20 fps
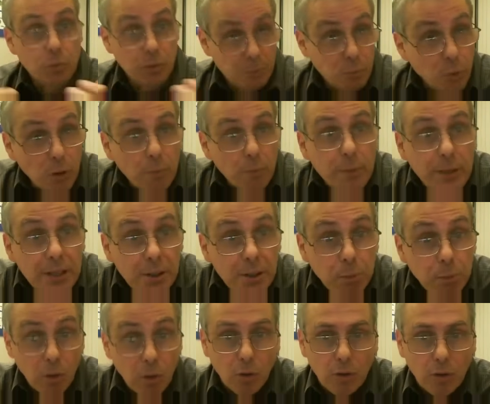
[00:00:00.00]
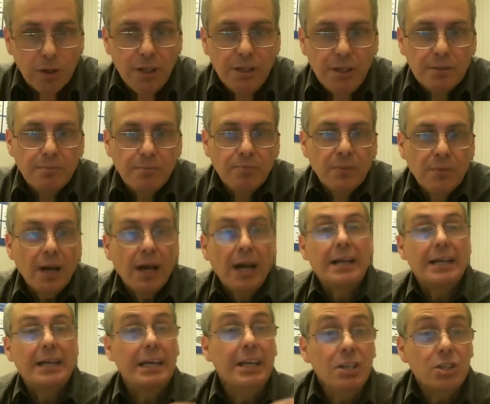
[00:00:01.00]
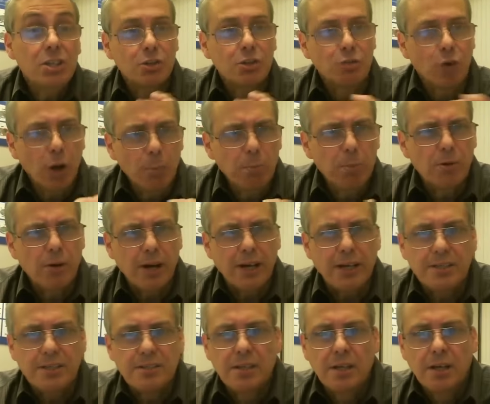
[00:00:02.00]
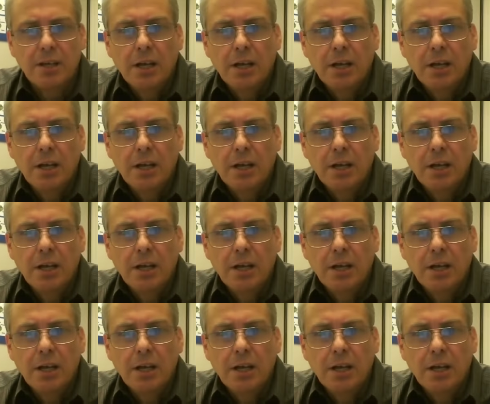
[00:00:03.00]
will be deployed, and interoperate